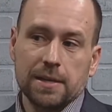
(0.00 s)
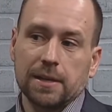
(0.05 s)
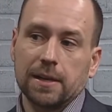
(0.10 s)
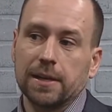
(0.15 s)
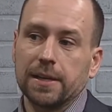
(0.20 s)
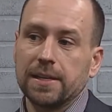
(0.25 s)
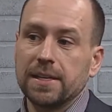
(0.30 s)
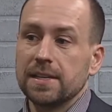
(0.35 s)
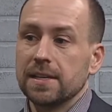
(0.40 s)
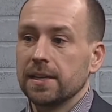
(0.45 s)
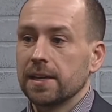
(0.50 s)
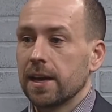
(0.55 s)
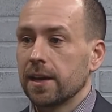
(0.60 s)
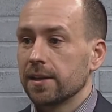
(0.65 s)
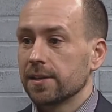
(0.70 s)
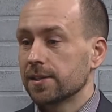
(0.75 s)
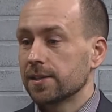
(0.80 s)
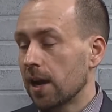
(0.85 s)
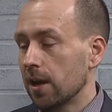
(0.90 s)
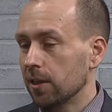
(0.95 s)
eating at
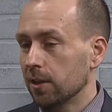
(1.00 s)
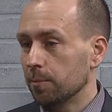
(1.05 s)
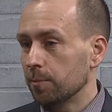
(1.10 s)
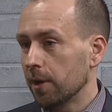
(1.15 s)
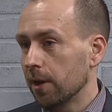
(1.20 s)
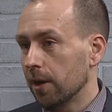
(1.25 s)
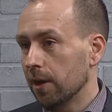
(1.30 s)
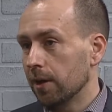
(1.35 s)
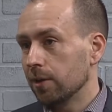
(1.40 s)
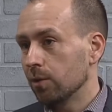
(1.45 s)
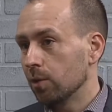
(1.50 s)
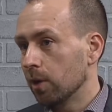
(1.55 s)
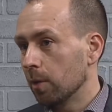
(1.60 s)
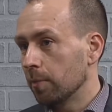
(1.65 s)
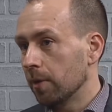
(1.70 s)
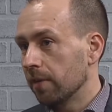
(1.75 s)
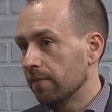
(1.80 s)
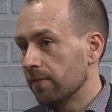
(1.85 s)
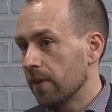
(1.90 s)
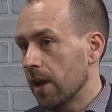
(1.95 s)
a salad bar or a
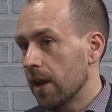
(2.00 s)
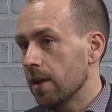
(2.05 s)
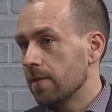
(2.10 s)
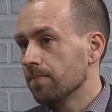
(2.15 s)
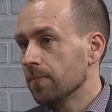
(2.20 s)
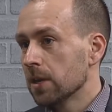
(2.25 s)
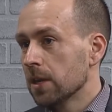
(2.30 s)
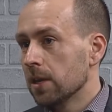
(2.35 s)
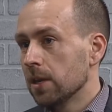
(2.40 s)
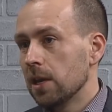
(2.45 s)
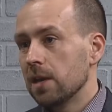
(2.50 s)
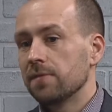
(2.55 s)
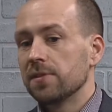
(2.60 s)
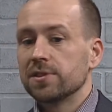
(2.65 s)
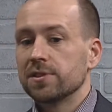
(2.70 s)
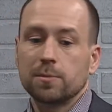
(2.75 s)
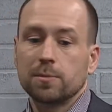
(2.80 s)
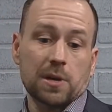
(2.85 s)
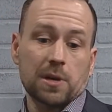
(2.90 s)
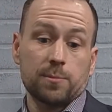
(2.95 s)
buffet,
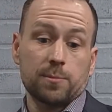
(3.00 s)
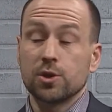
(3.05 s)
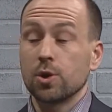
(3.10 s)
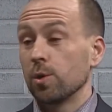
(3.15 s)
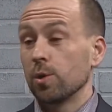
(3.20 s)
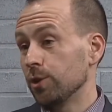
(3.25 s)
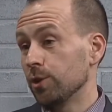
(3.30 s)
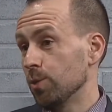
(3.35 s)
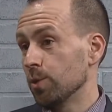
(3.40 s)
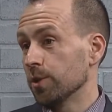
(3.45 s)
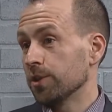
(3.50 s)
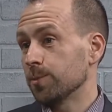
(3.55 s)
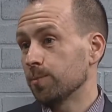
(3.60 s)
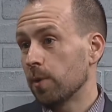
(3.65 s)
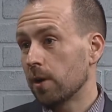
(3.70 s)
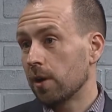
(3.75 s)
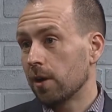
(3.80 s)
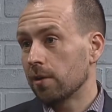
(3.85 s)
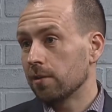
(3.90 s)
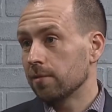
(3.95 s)
even sometimes going to a
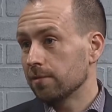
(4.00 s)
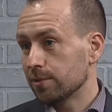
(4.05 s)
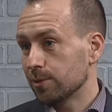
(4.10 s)
spa.